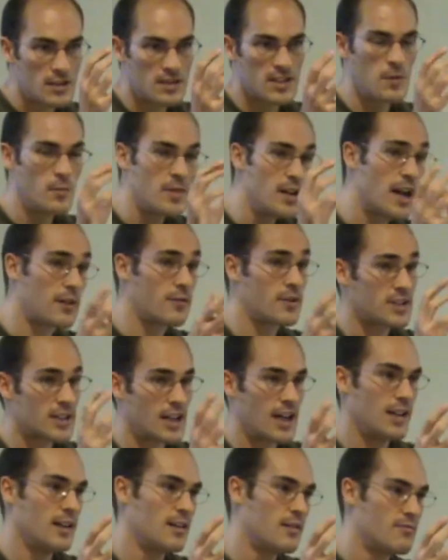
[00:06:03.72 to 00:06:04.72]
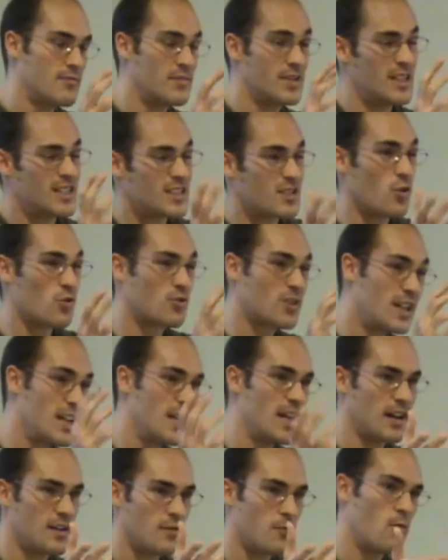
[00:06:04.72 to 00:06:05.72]
similar result, it's not
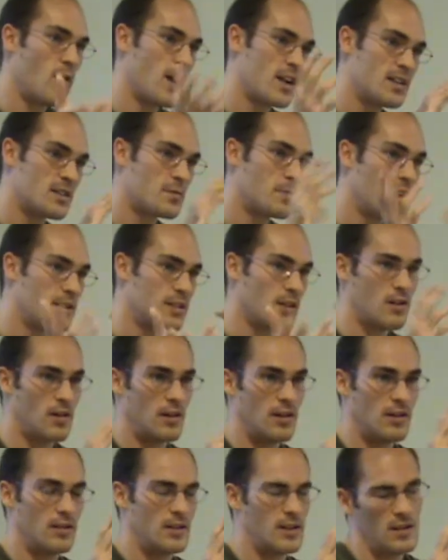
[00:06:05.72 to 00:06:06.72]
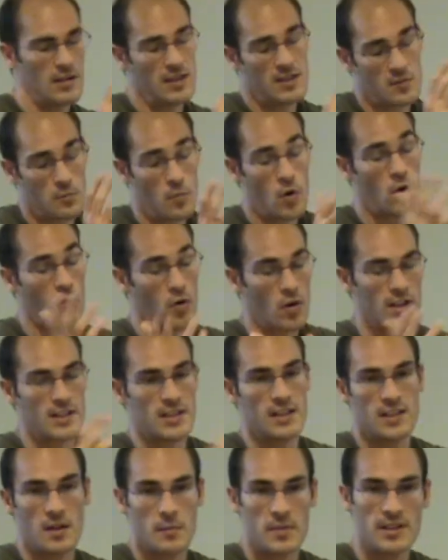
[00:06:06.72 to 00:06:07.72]
clear if one is better, is more or less
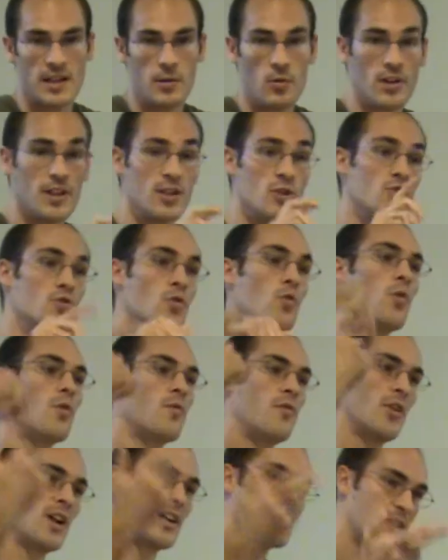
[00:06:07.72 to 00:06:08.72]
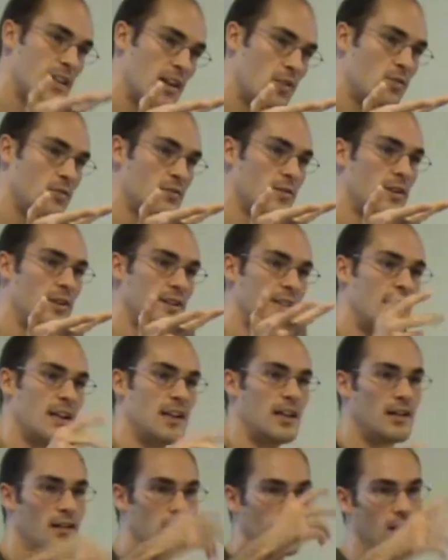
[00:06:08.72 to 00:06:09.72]
interpretable, then you look for a second
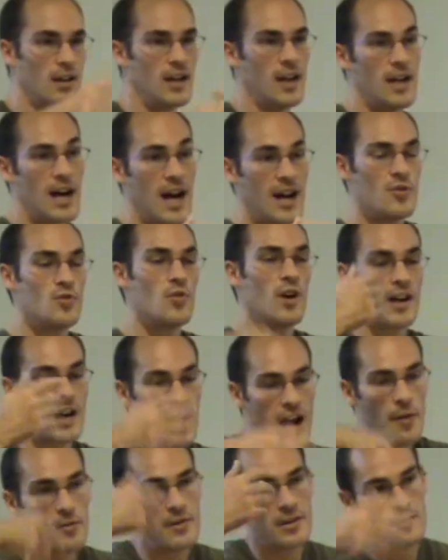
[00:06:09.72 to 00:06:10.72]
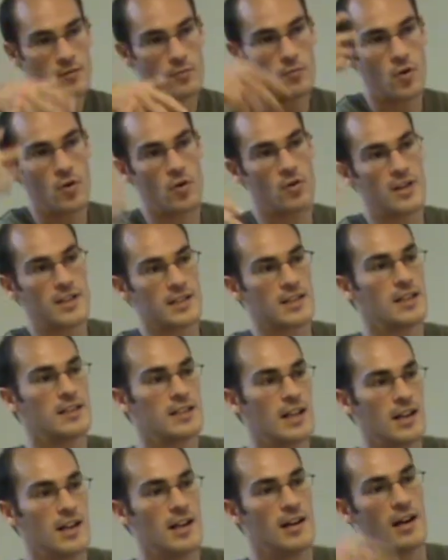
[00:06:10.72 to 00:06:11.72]
criteria, and you are adding more or less
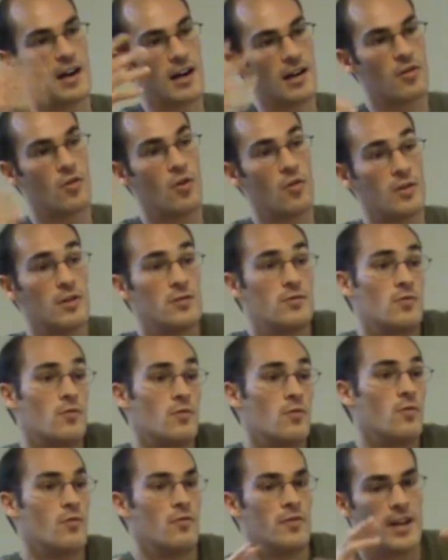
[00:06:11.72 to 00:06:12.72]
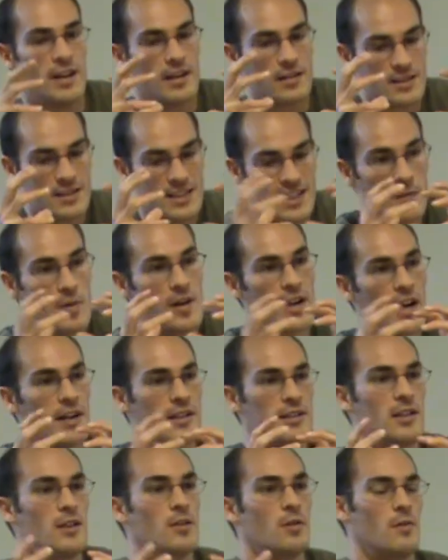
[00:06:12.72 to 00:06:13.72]
criteria according to the
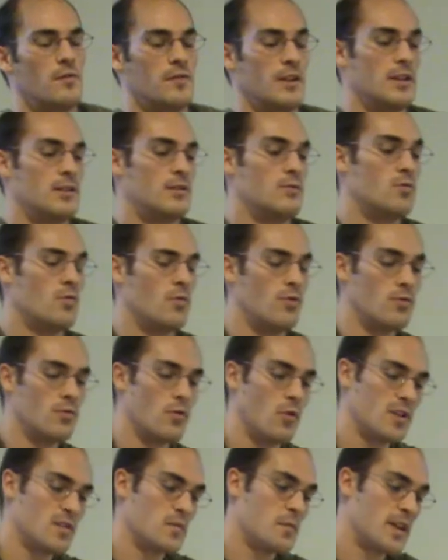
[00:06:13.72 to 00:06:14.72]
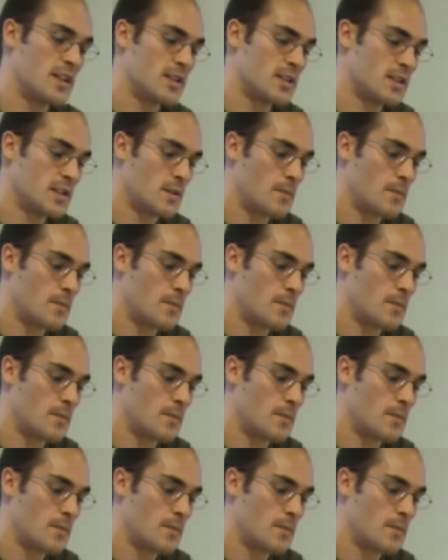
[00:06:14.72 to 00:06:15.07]
similarity of the two knowledge bases.